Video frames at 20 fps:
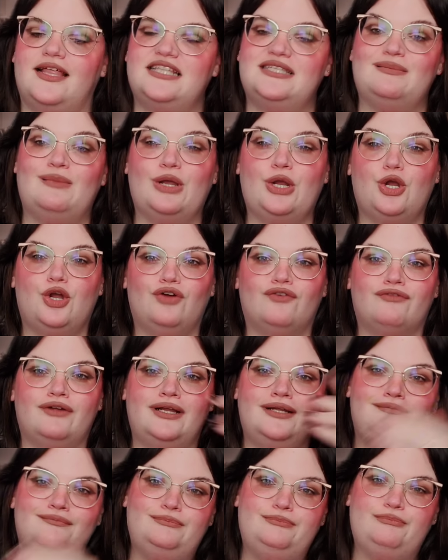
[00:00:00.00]
that's my
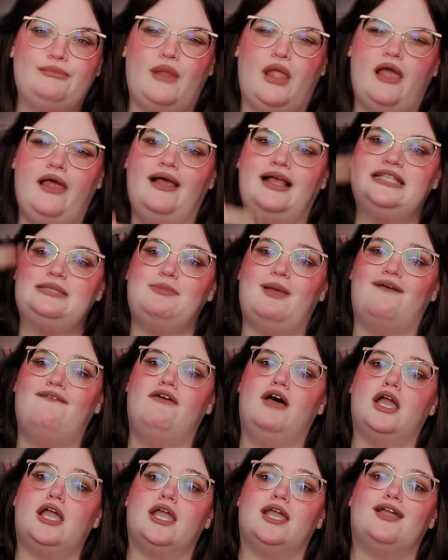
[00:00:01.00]
girlfriend. That's my
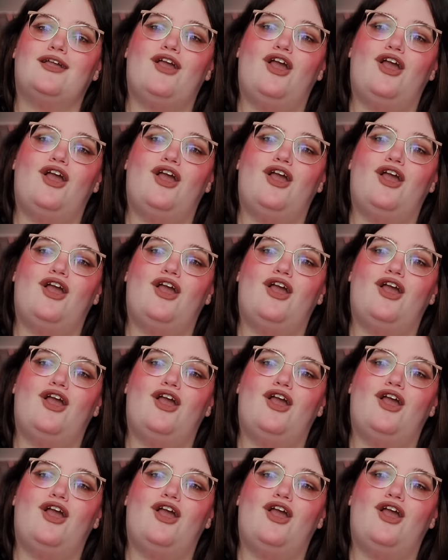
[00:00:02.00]
fucking